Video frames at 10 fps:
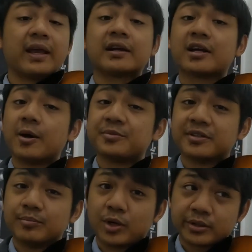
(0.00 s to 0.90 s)
And comes
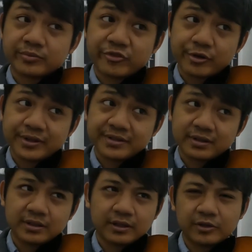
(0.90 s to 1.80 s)
the bottom
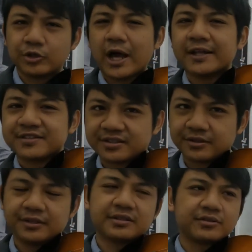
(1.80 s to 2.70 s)
voice,
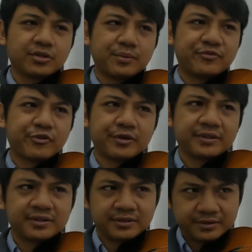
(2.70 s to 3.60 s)
answering the top
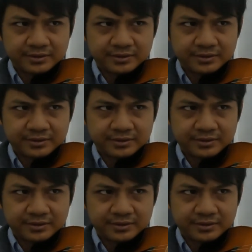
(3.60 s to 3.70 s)
voice.